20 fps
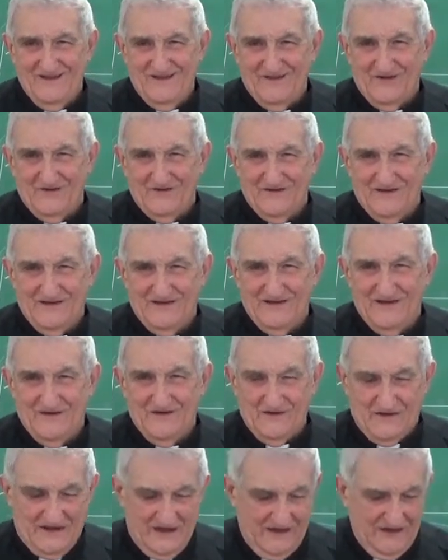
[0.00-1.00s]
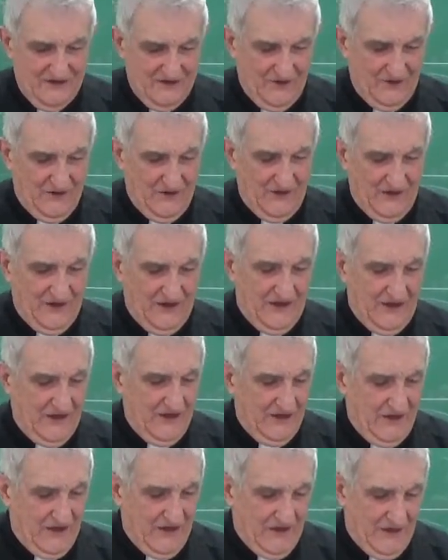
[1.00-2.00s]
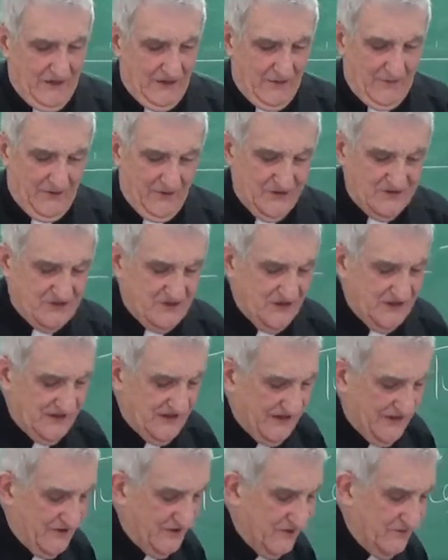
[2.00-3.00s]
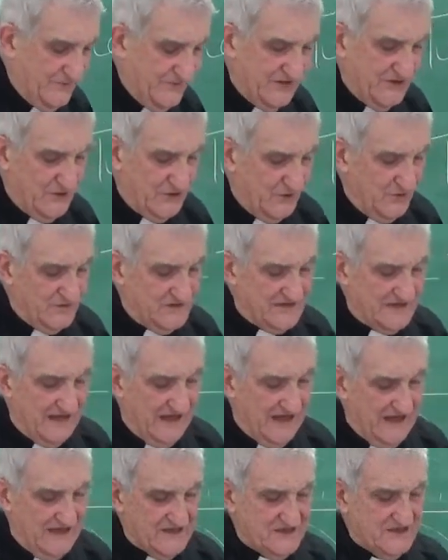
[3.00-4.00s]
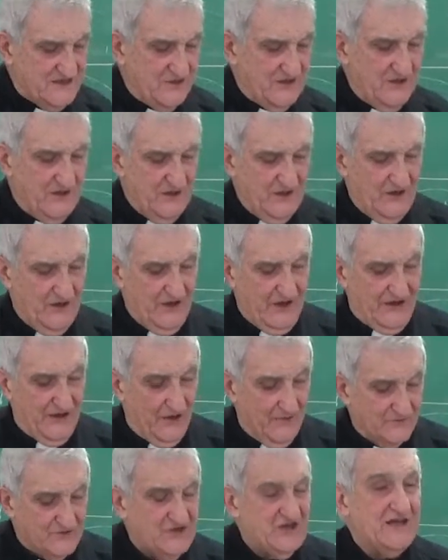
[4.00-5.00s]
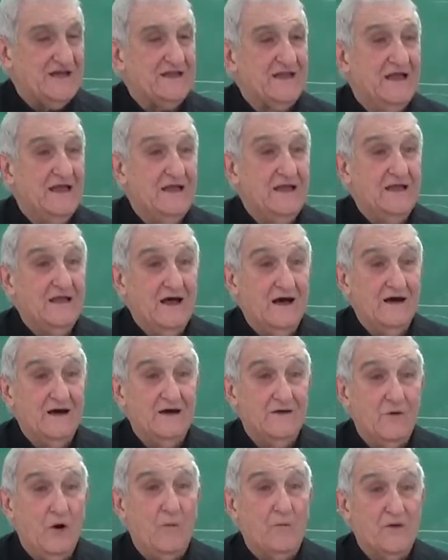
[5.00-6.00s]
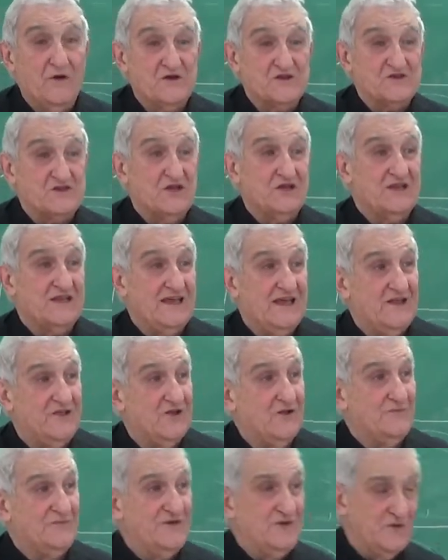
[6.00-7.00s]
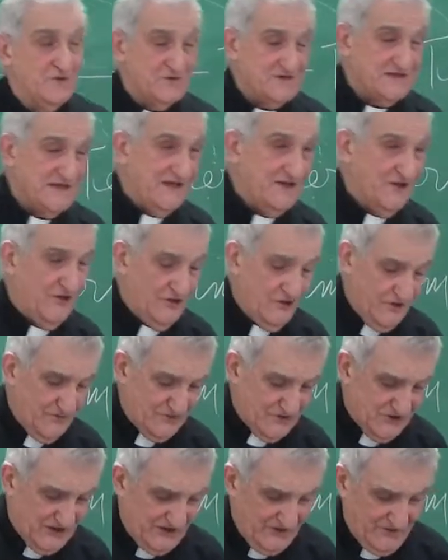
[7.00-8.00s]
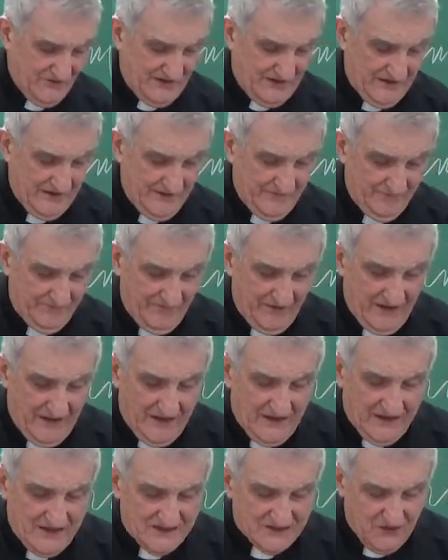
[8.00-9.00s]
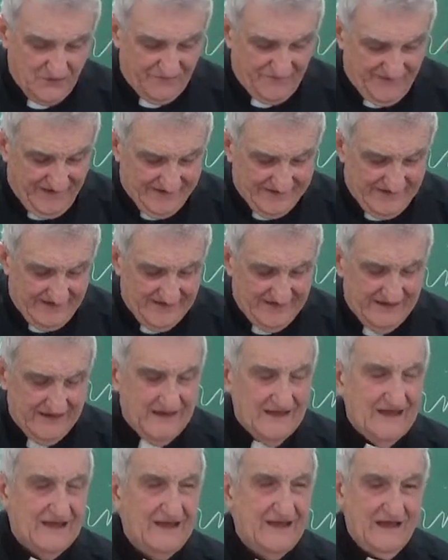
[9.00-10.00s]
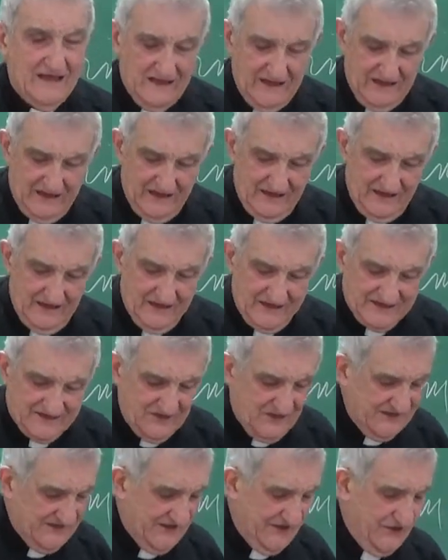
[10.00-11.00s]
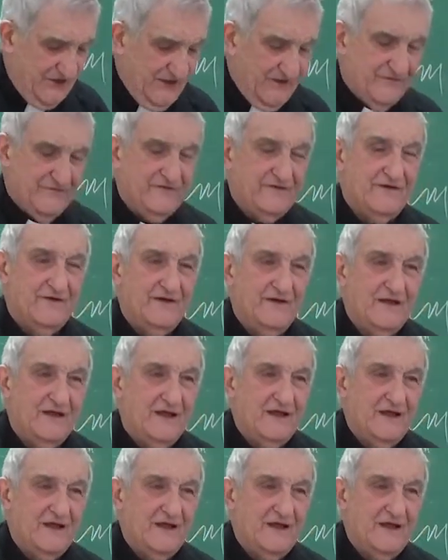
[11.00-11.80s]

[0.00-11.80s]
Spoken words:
No. Okay. A person cannot be used as an object. A person cannot be used as an object. Okay. So finally, it's not enough.